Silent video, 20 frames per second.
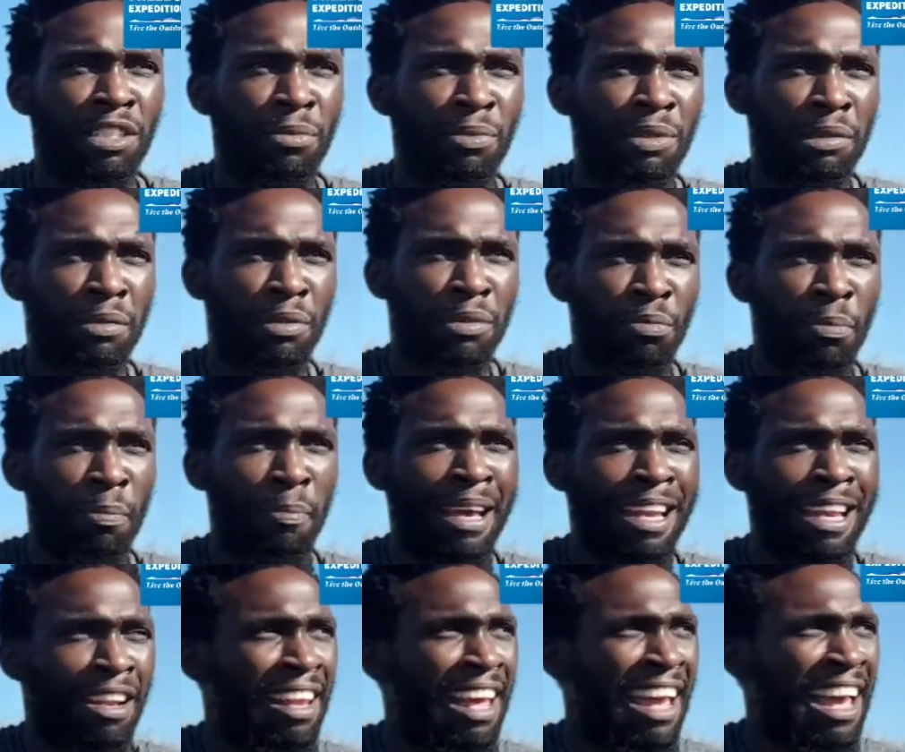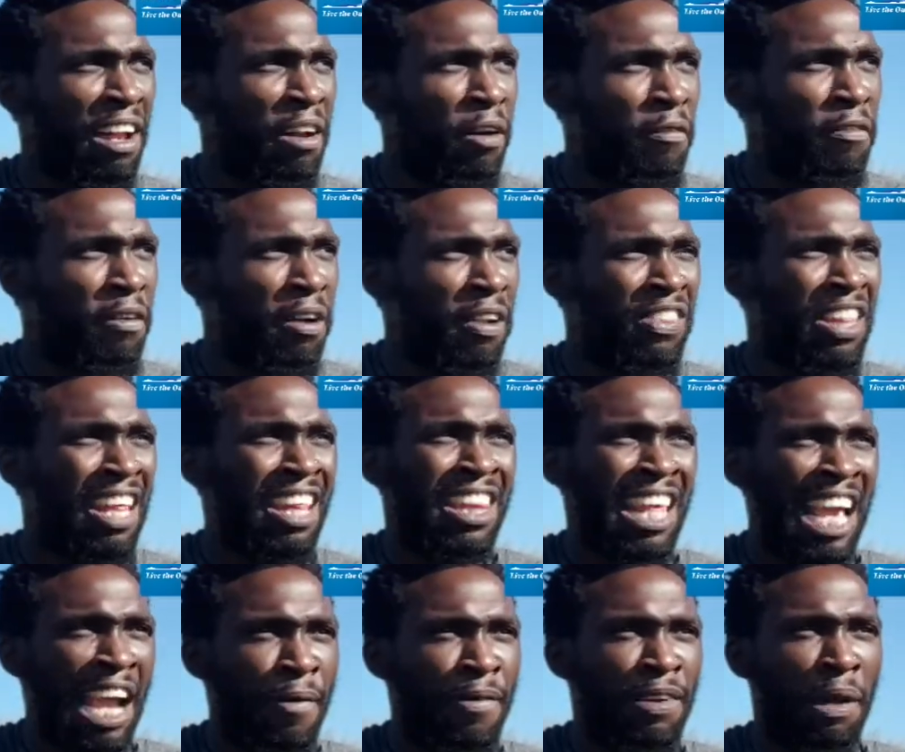we're going back to is mental health,
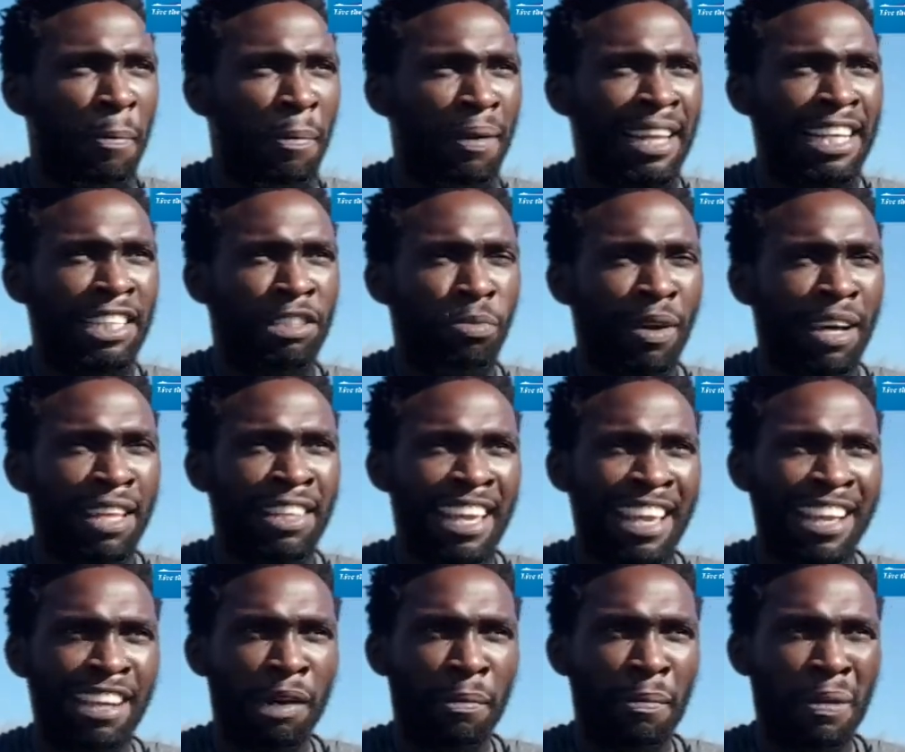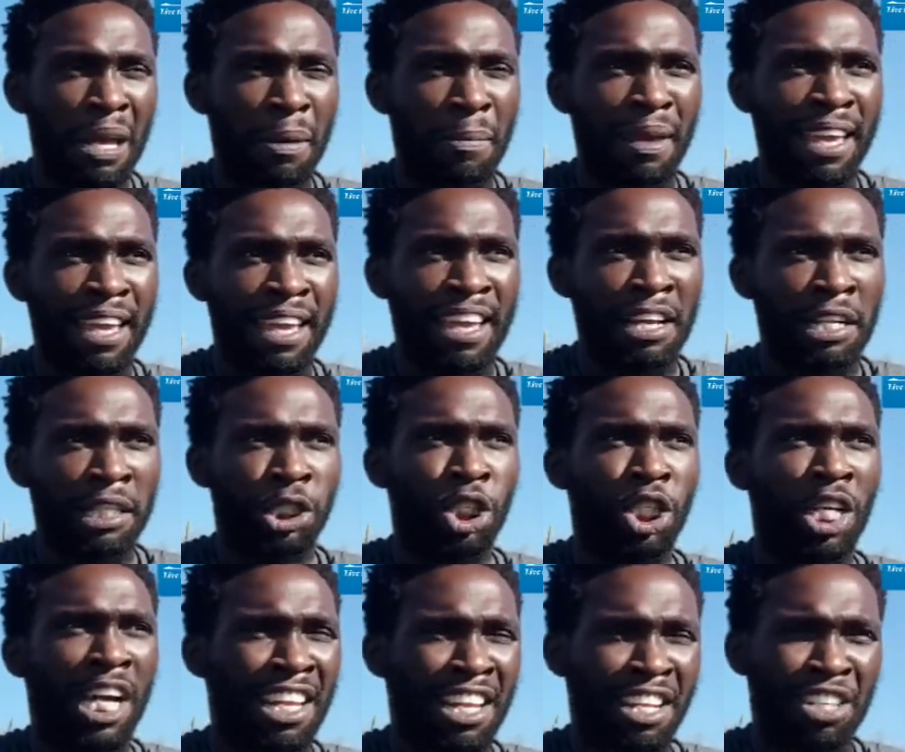that they're in a place where they could
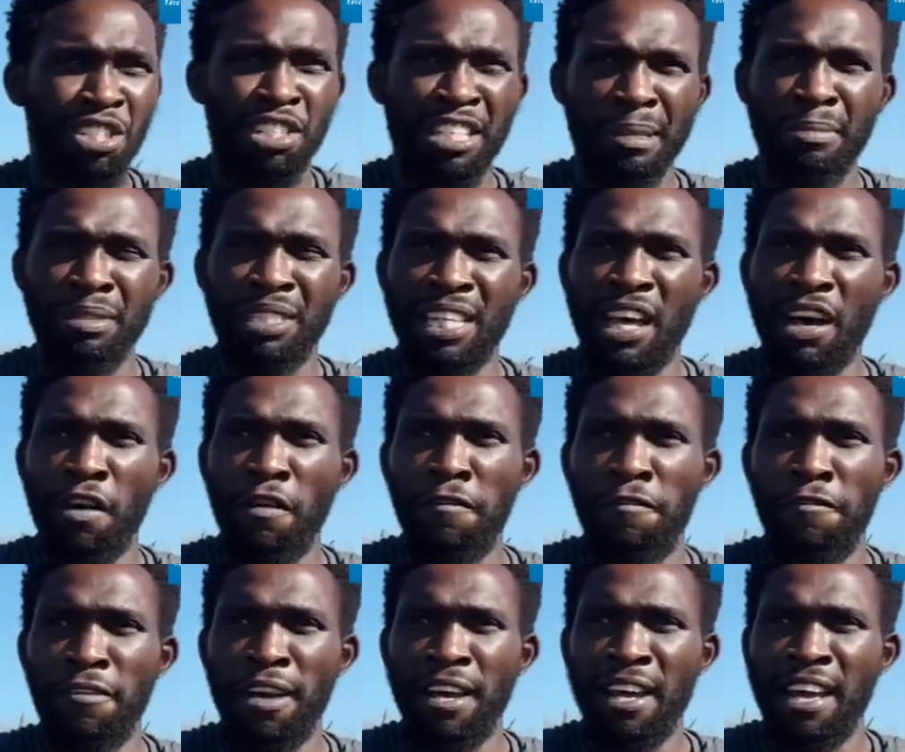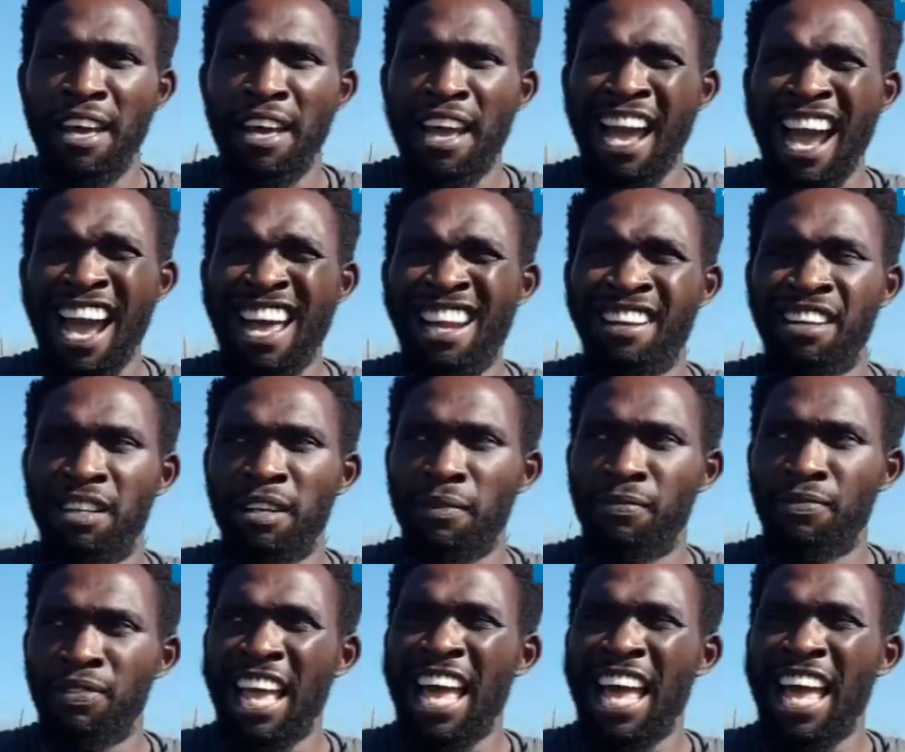maybe challenge themselves and